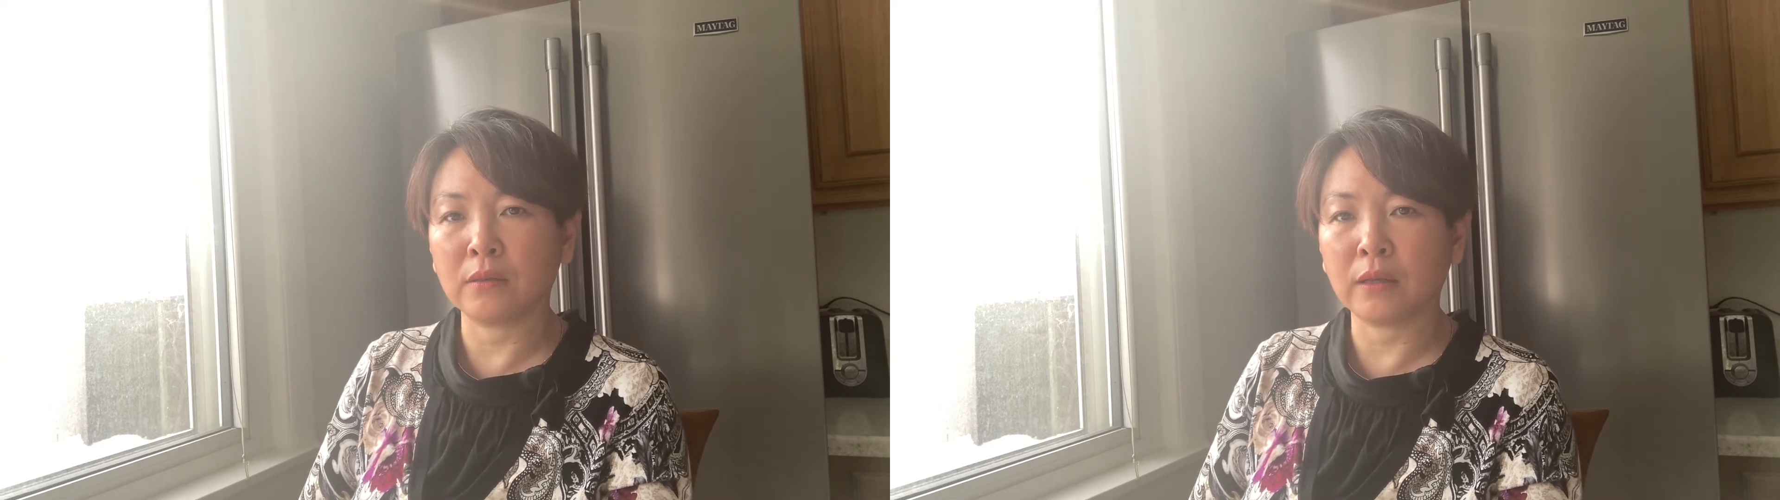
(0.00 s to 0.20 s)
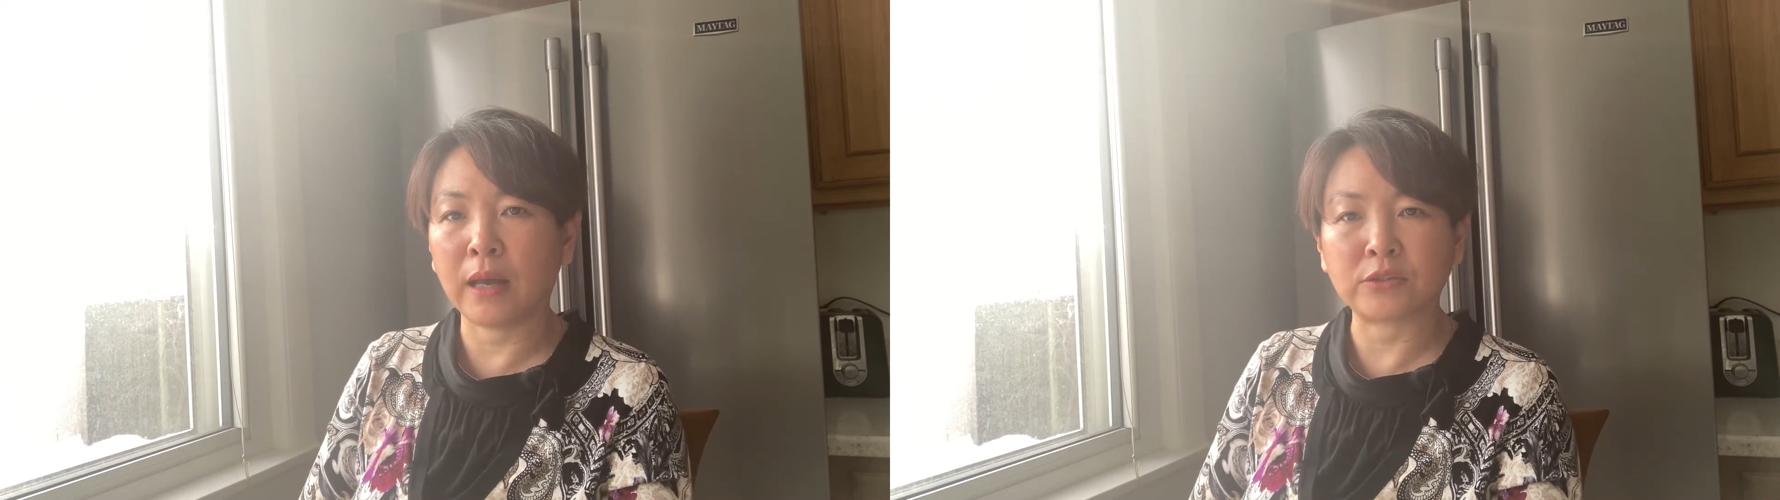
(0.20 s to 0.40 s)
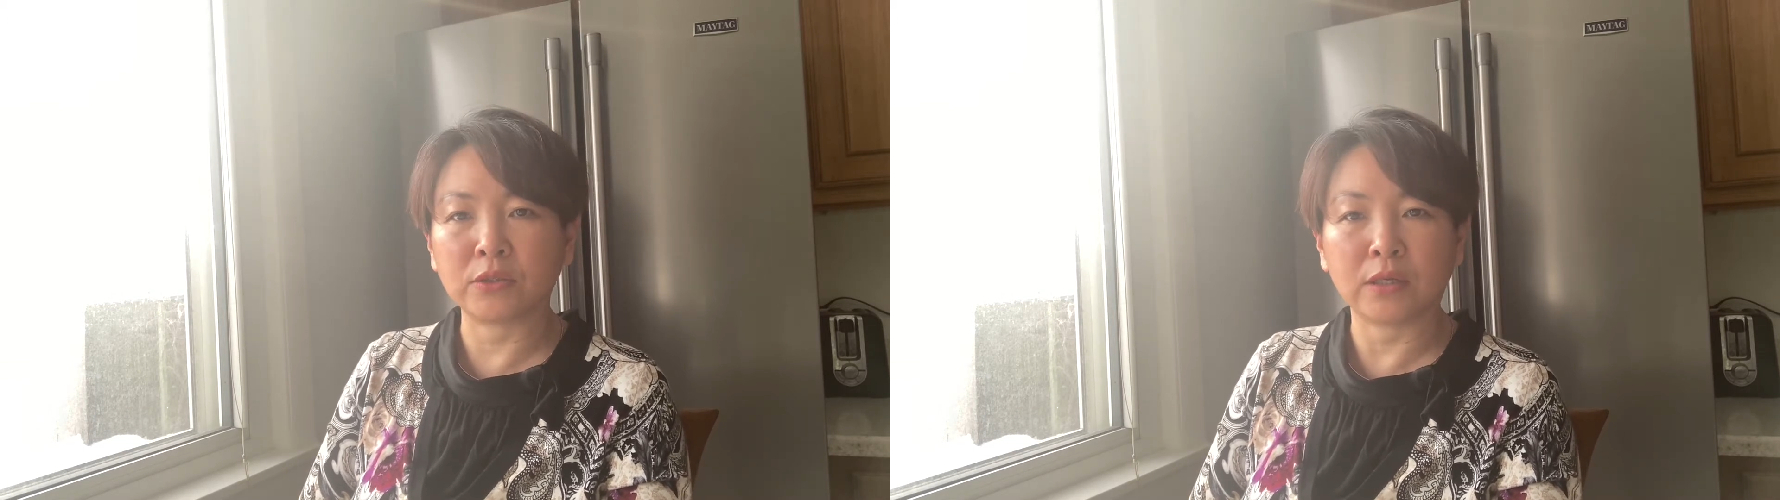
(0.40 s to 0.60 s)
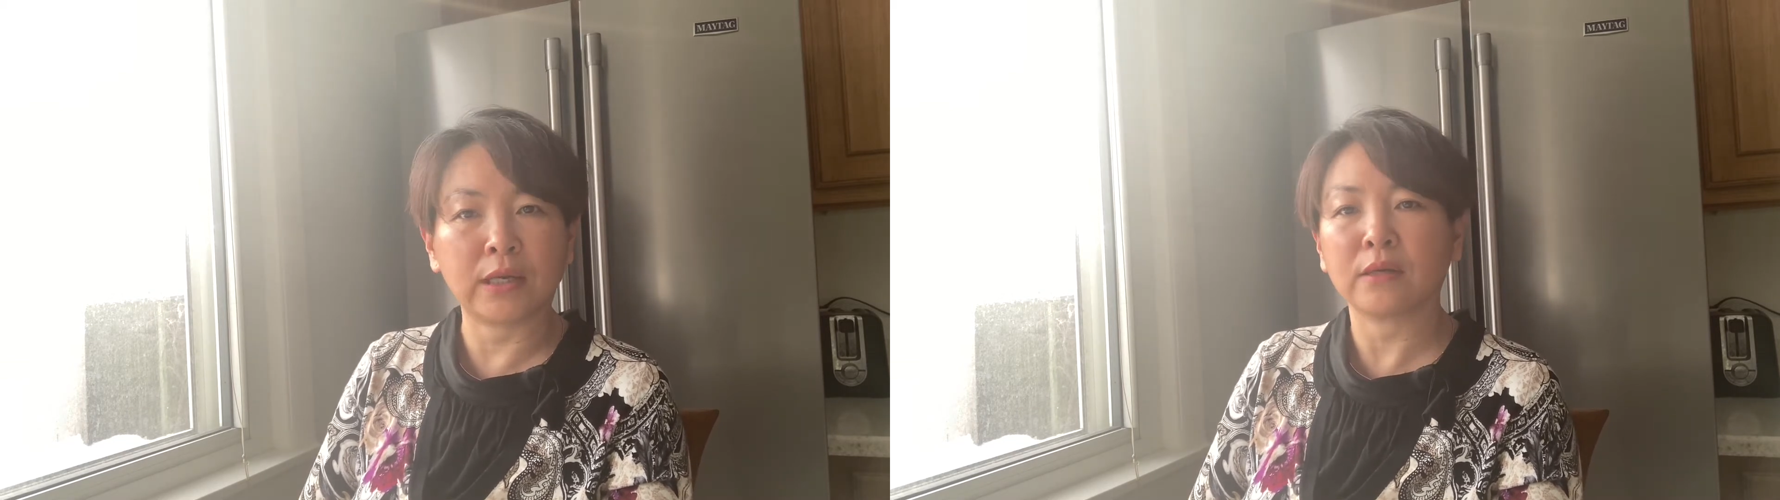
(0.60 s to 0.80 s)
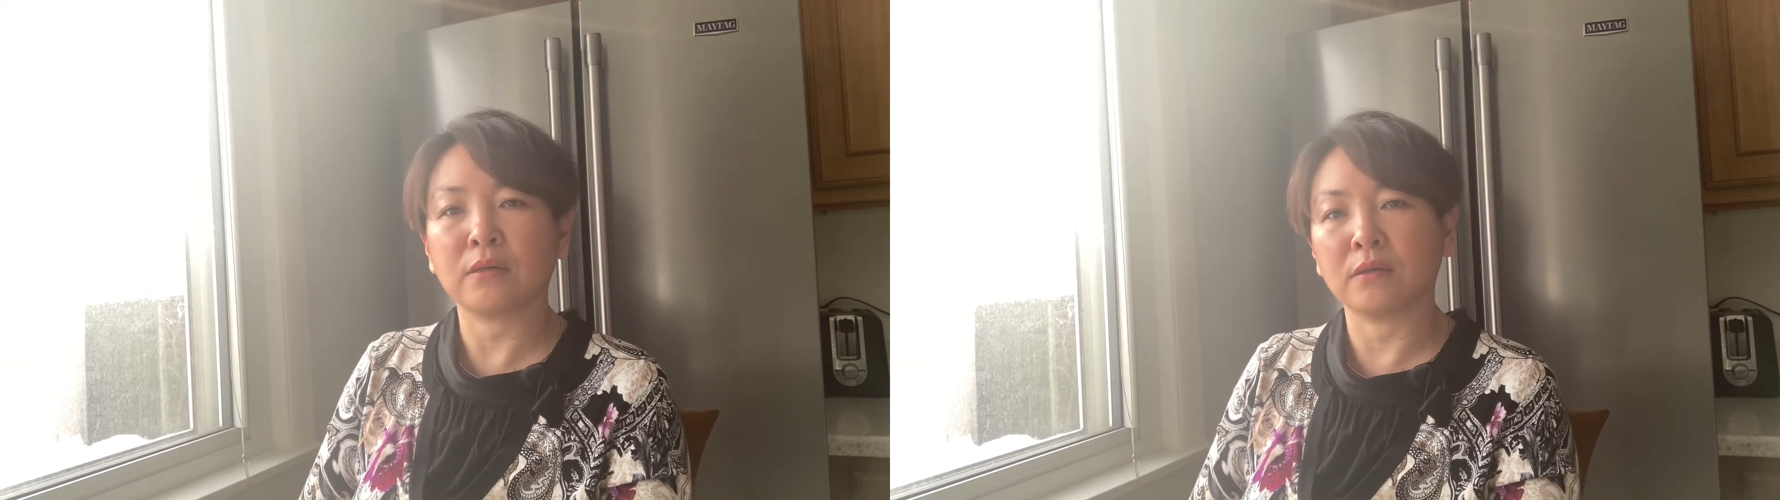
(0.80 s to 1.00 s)
actually
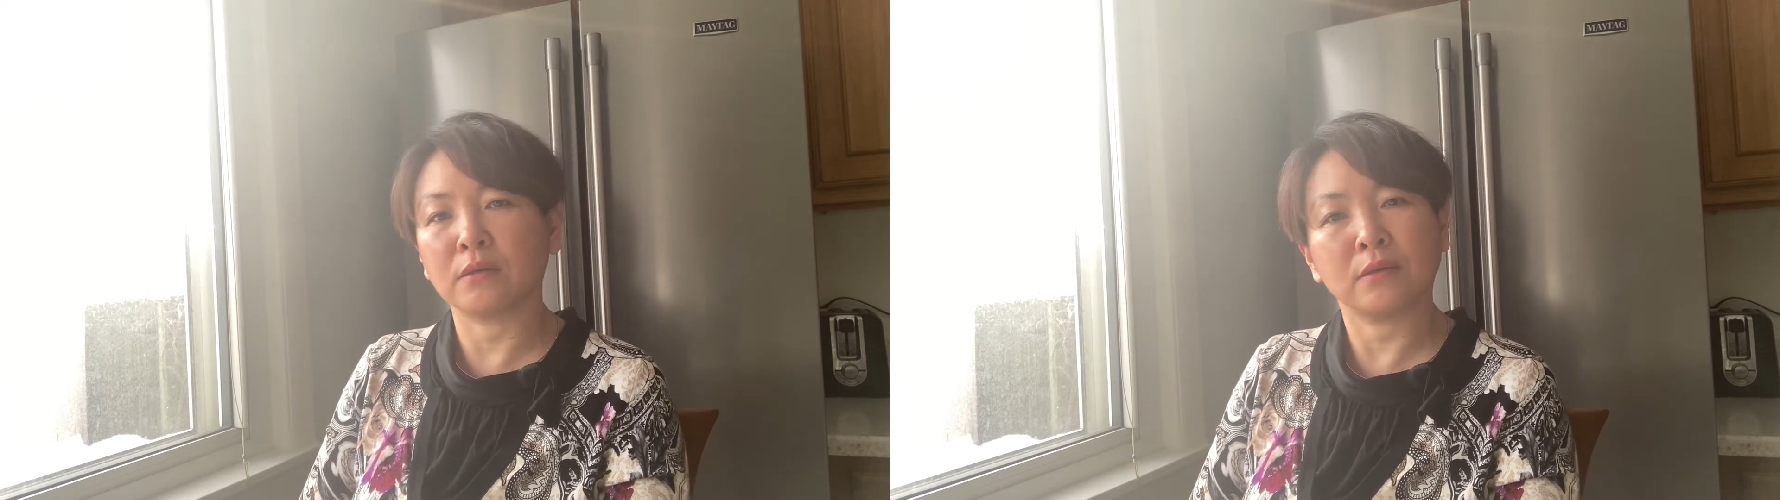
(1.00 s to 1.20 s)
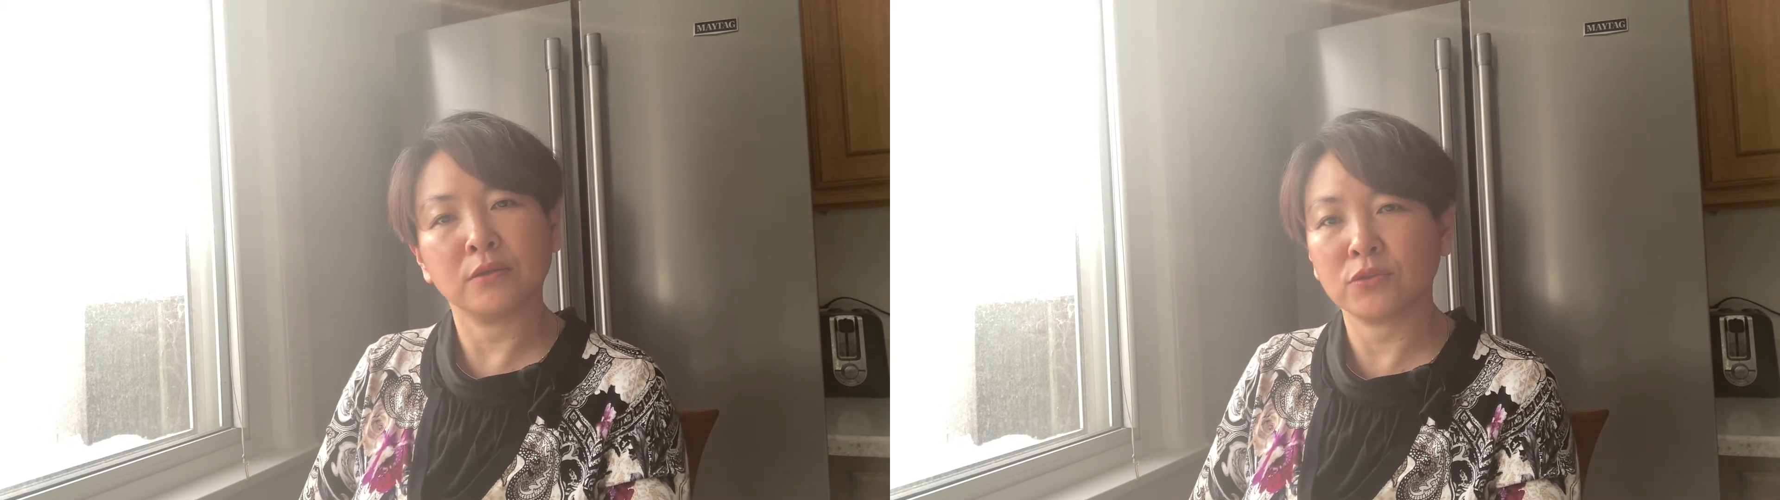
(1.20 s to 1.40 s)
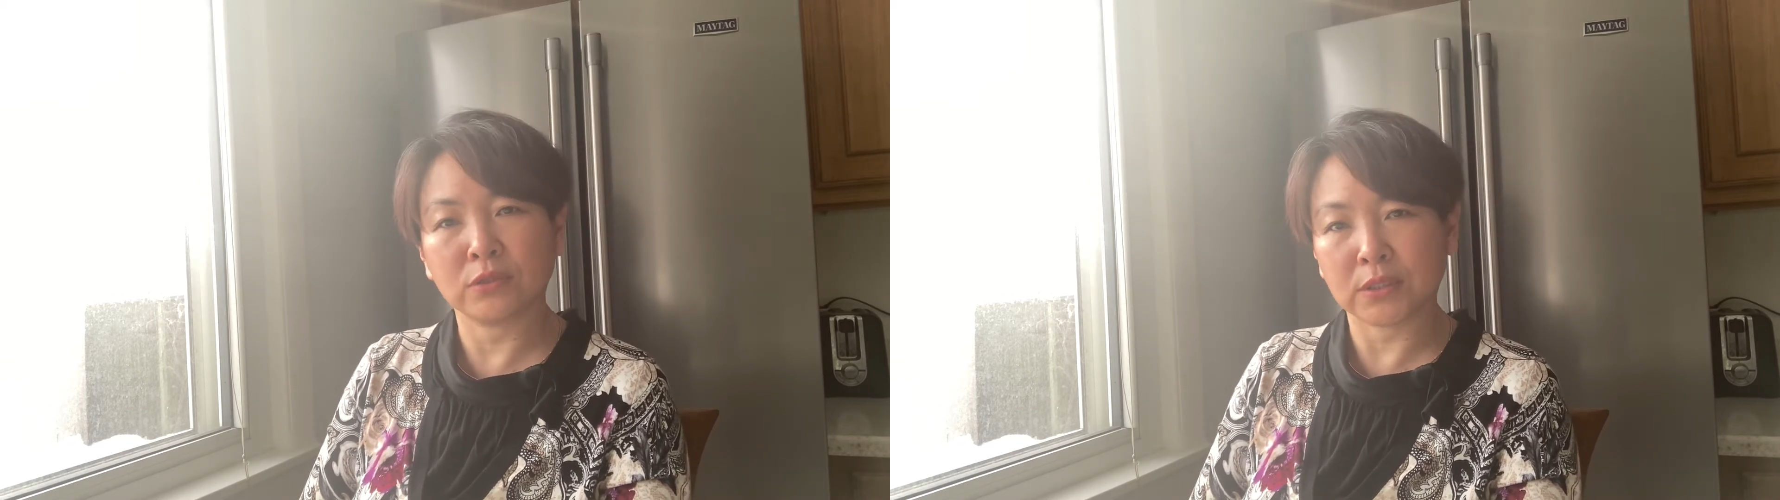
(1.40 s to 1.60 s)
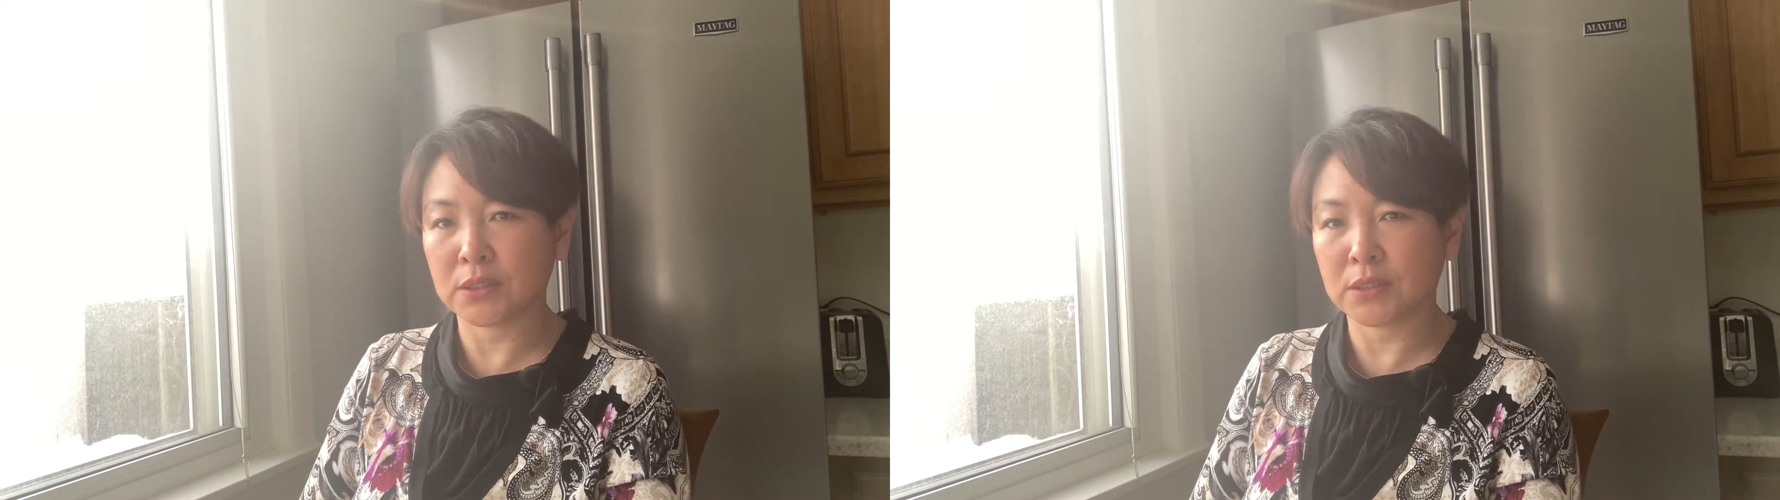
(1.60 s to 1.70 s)
kicked her to the